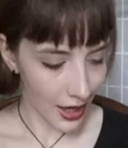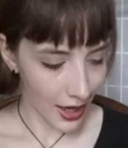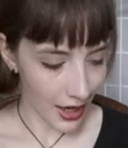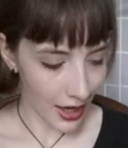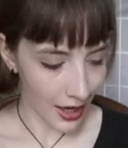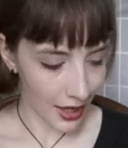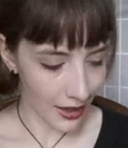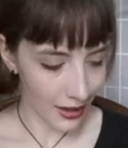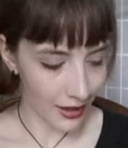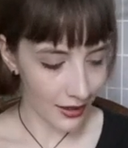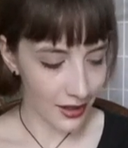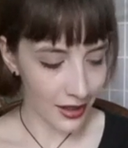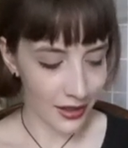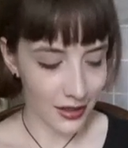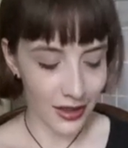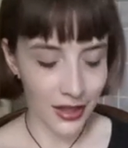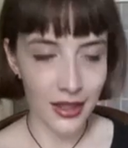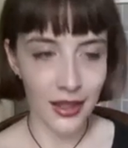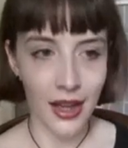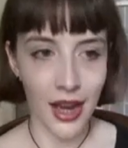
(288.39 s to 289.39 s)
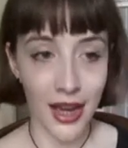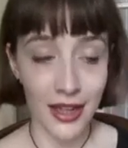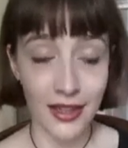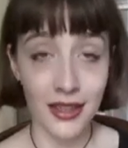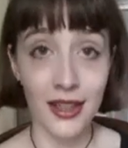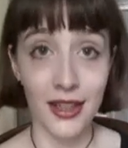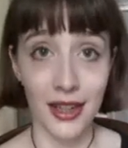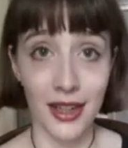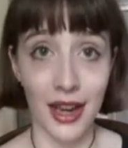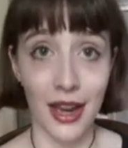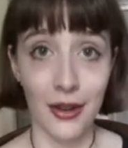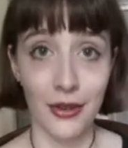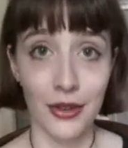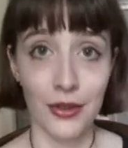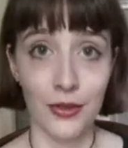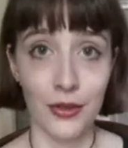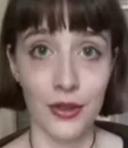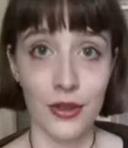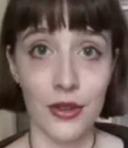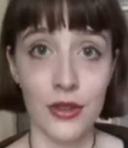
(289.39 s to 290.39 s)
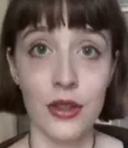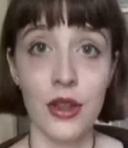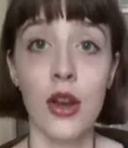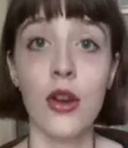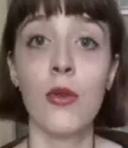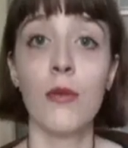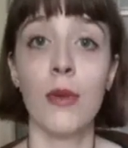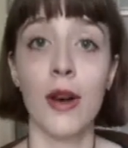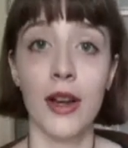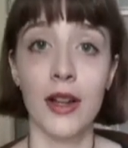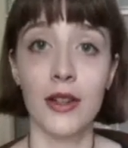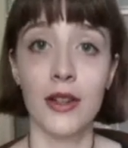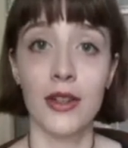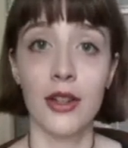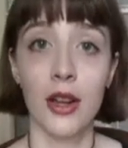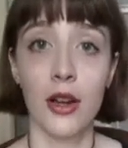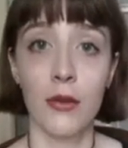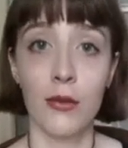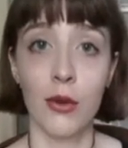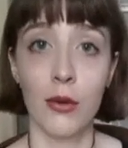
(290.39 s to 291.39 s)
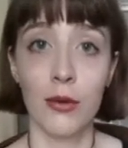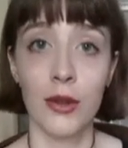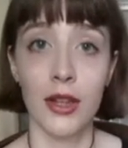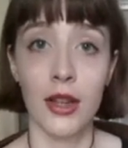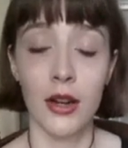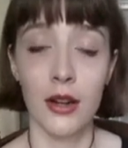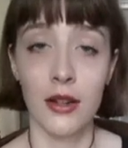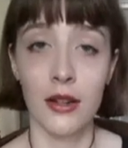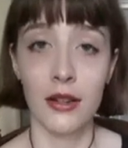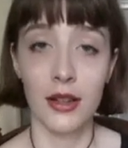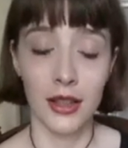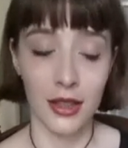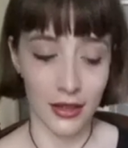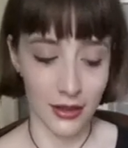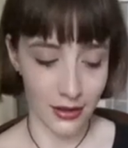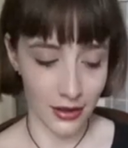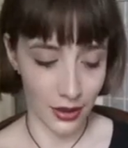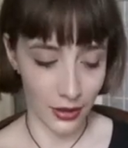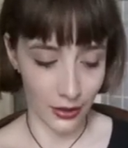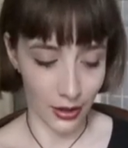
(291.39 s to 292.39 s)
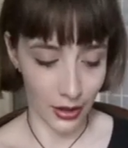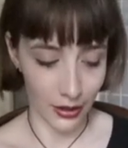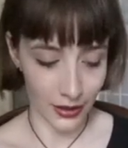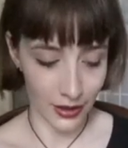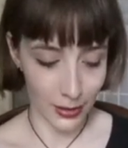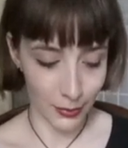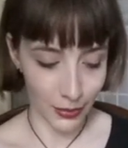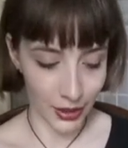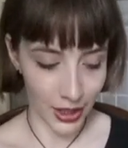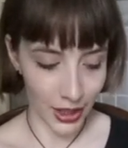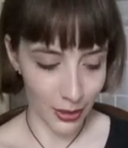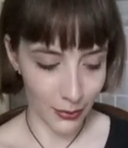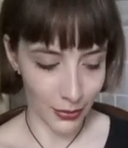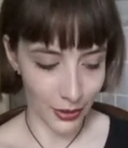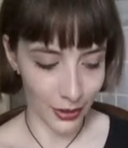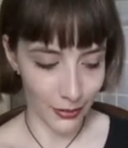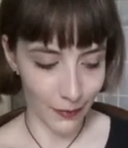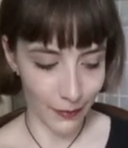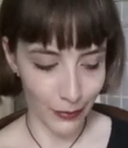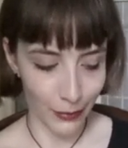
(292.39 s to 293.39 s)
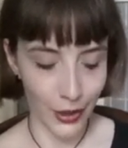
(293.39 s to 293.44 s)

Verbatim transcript: And this idea accounts for so much of what we currently consider unexplainable.